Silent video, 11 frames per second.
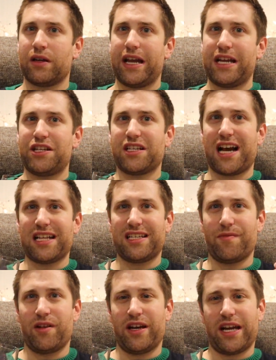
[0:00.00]
it's just got
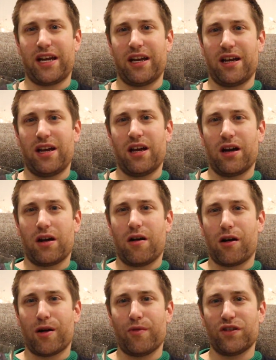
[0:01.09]
some like
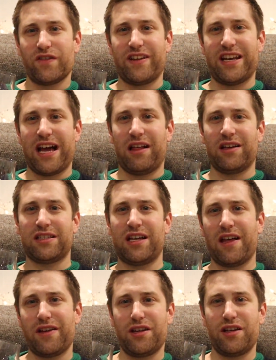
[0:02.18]
caramels, vanillas,
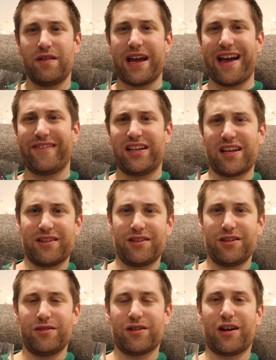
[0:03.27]
nothing too heavy, nothing
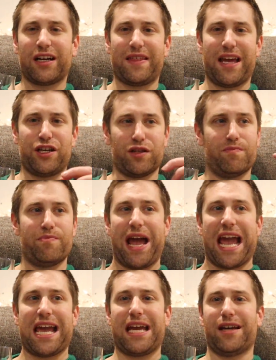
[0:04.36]
too dark, and then just
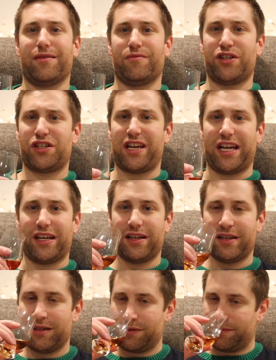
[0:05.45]
bam, just like
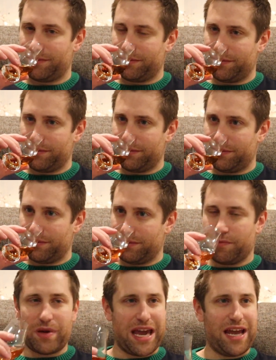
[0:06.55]

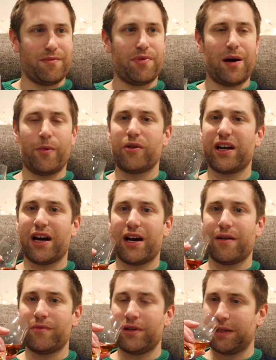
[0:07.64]
pink bubble
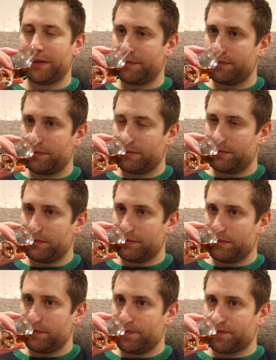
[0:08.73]
gum
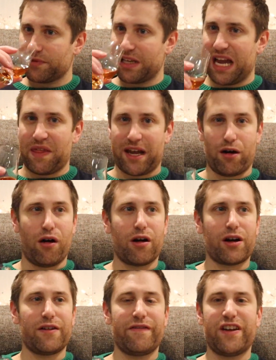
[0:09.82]
and like
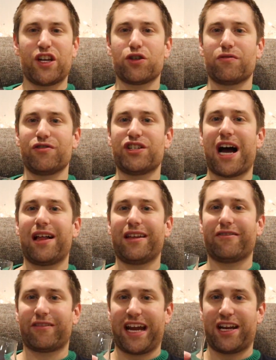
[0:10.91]
artificial
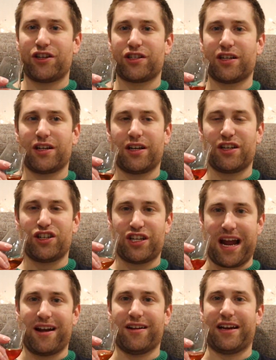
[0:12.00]
Jolly Rancher
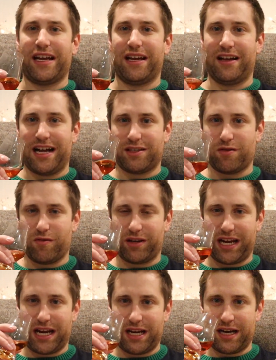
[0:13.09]
cherry. That's what we're
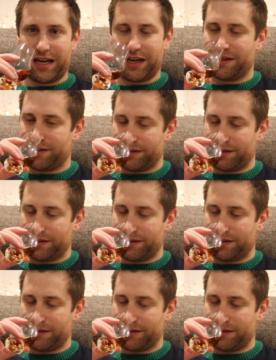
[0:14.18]
getting here.